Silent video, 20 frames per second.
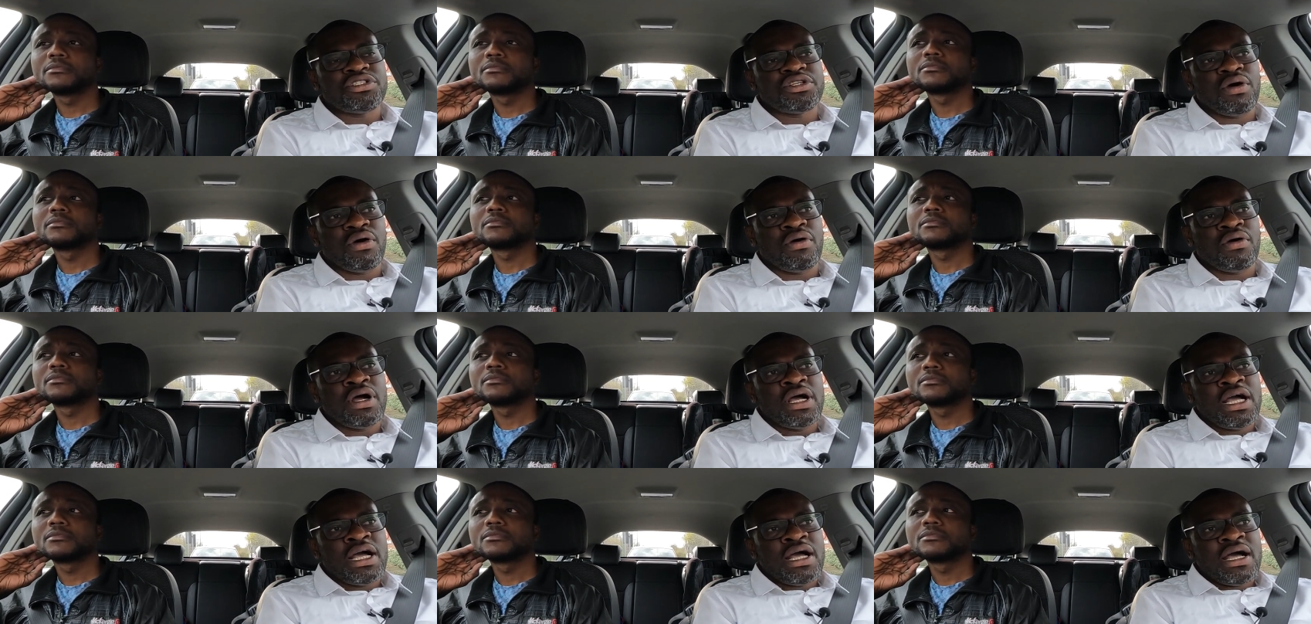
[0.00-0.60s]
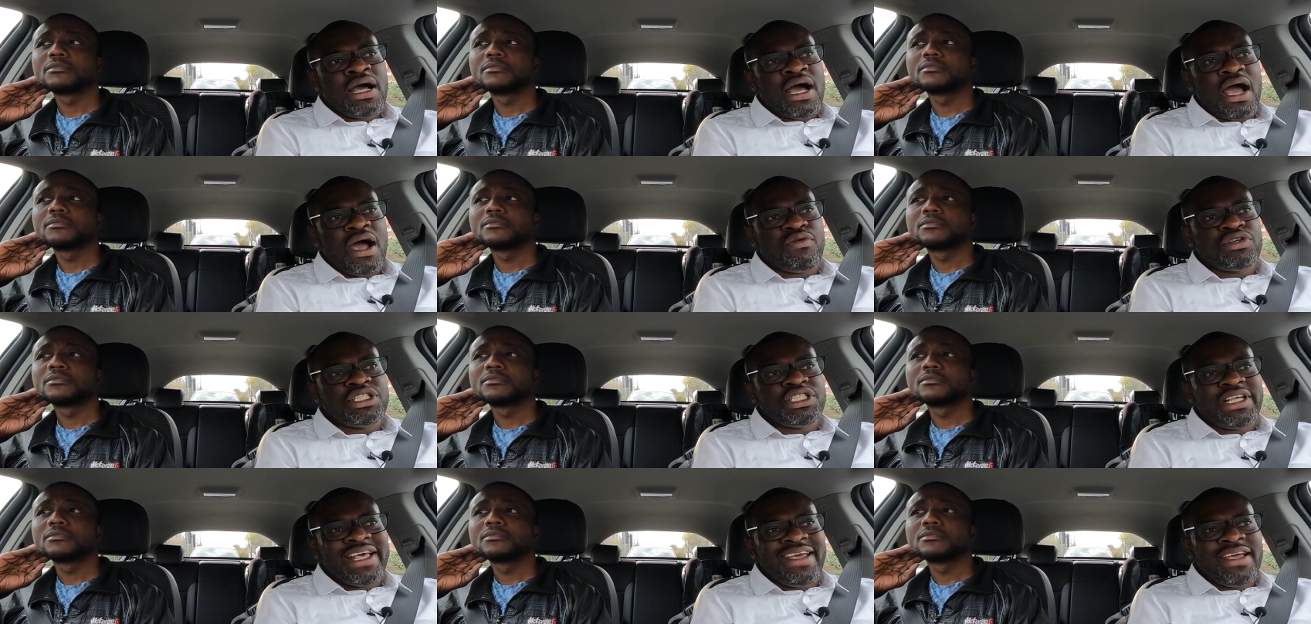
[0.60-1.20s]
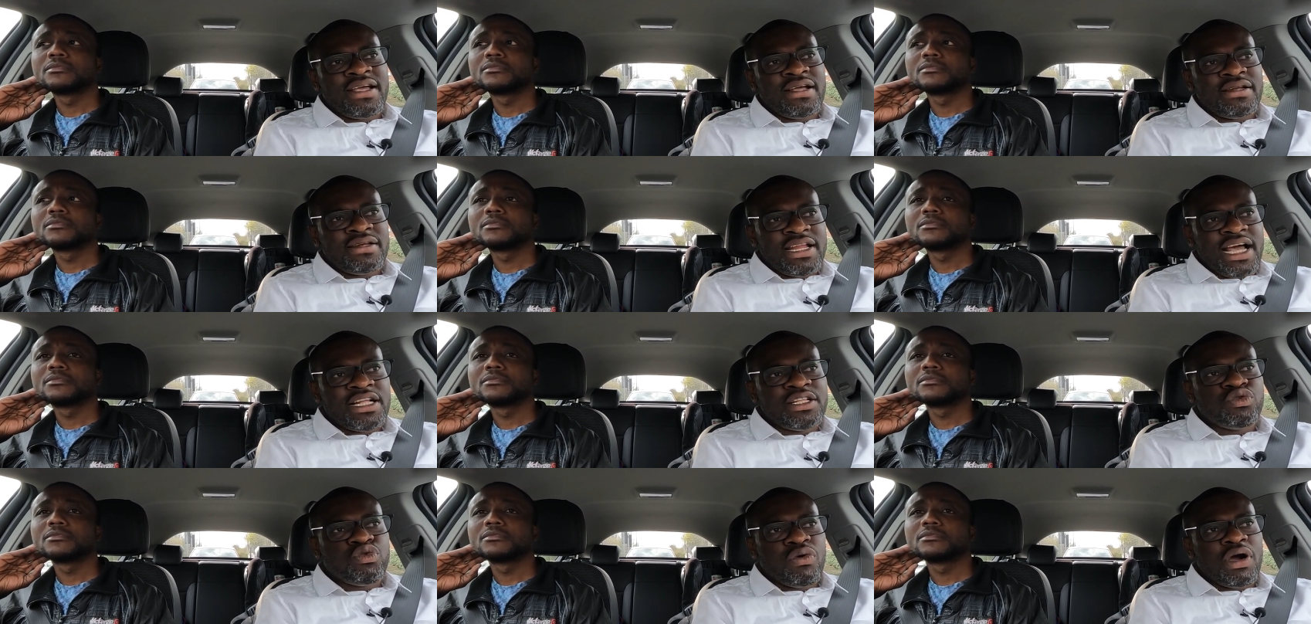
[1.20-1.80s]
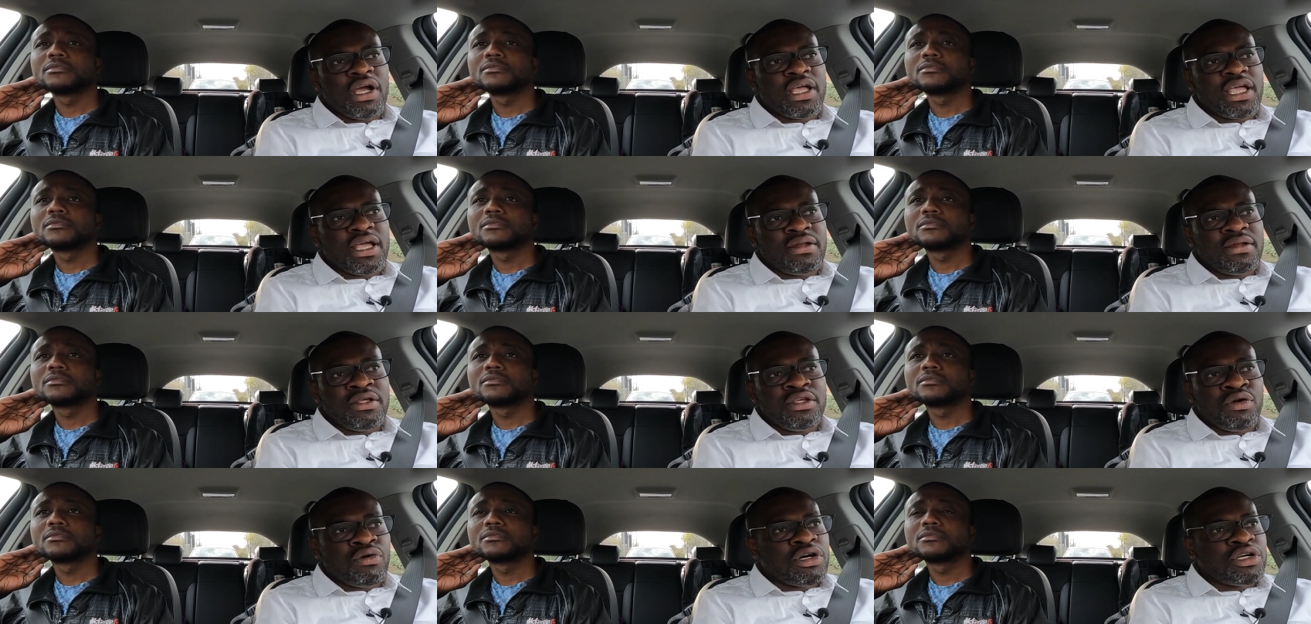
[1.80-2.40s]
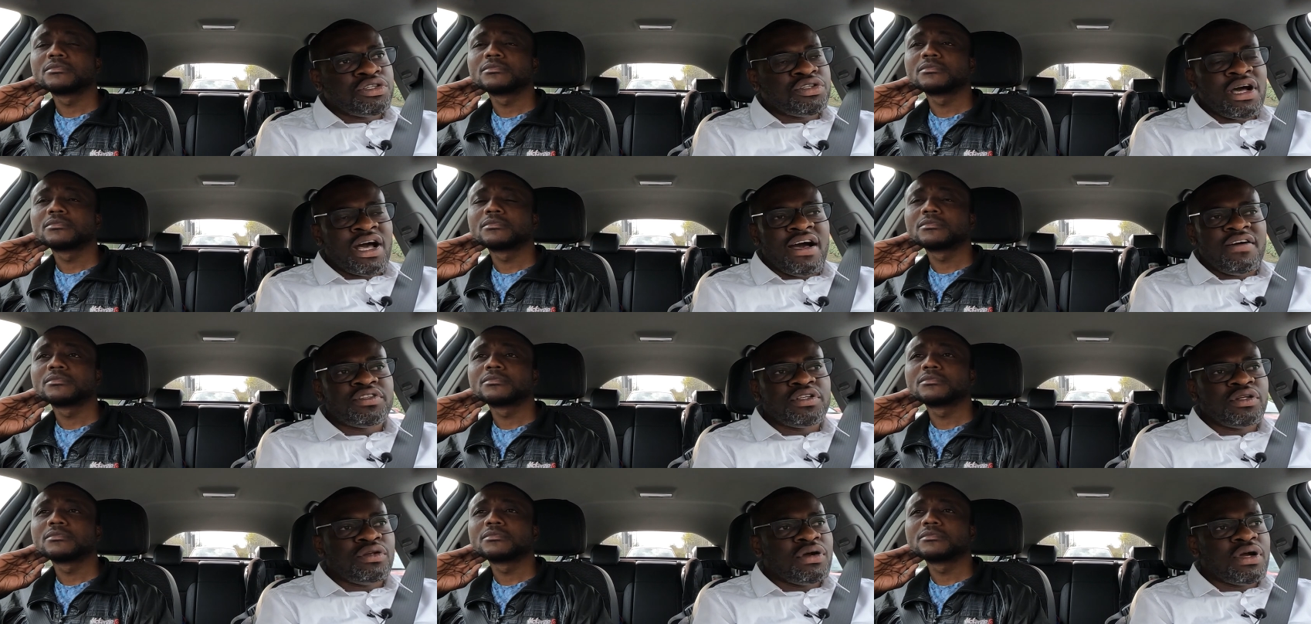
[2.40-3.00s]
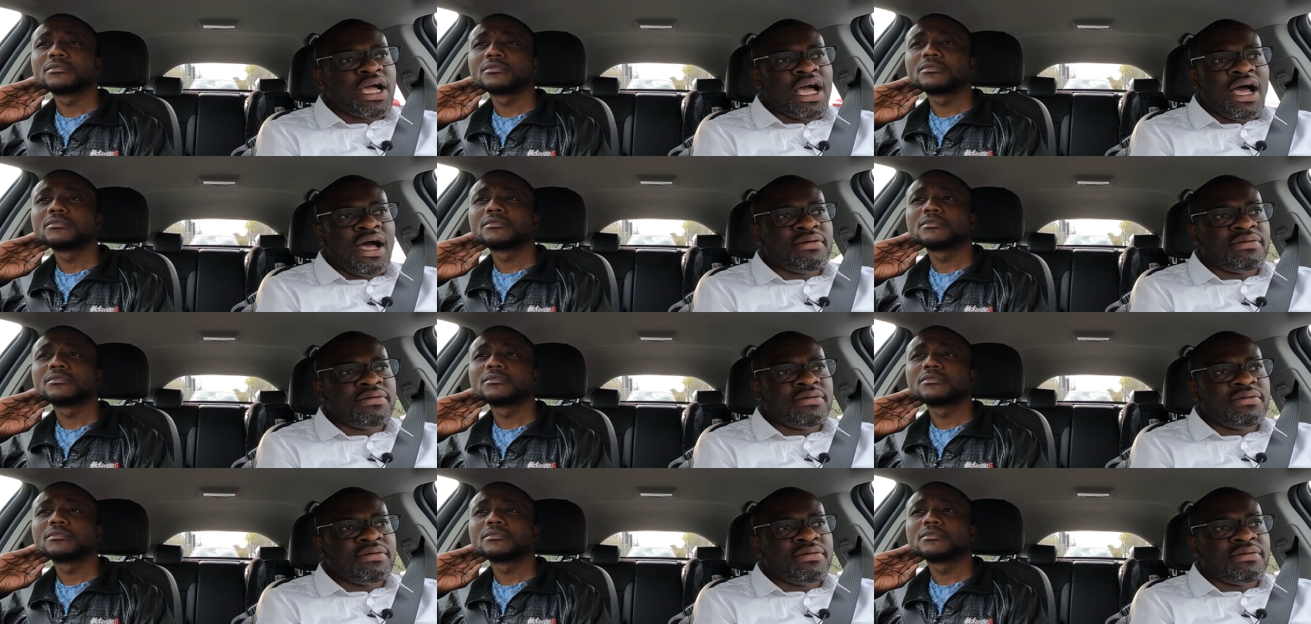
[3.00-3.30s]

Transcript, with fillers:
Speaker 1: So I would say networking. You also have to look at